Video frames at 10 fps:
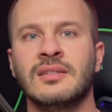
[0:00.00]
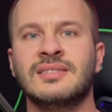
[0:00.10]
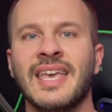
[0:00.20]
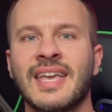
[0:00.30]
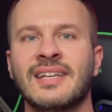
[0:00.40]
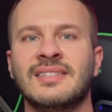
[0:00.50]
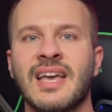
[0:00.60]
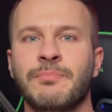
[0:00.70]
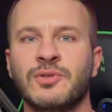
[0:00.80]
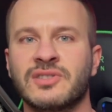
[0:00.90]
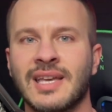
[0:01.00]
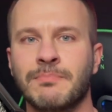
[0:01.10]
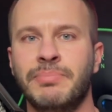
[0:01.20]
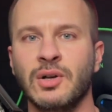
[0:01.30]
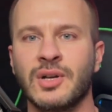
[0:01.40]
Take examples
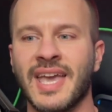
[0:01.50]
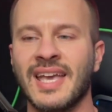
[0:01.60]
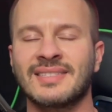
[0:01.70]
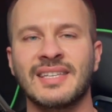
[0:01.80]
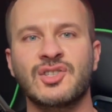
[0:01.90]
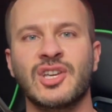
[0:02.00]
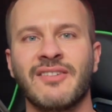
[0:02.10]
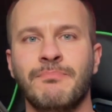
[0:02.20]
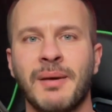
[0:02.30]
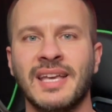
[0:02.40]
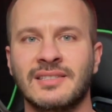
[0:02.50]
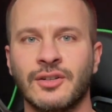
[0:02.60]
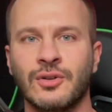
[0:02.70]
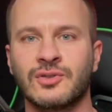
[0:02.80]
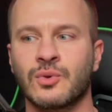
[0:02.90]
like Bill Gates and Jeff
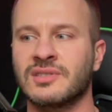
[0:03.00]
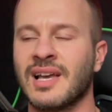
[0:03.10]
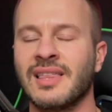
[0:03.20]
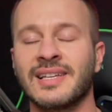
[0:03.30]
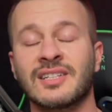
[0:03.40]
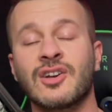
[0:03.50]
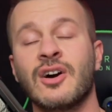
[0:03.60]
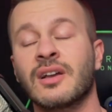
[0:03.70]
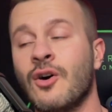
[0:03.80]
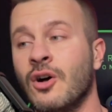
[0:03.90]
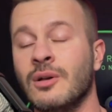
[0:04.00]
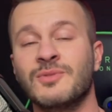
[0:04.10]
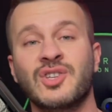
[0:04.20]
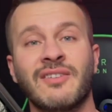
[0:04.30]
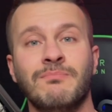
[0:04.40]
Bezos, or as I like to call him,
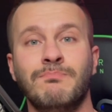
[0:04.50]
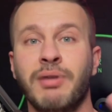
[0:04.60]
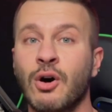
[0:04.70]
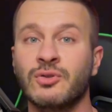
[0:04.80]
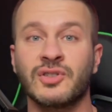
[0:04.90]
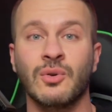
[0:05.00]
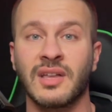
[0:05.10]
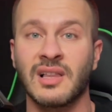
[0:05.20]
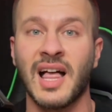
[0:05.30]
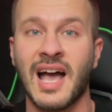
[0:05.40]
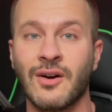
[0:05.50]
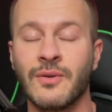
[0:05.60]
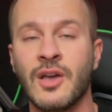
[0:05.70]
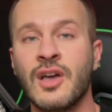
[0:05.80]
Jeff Bozo the Clown.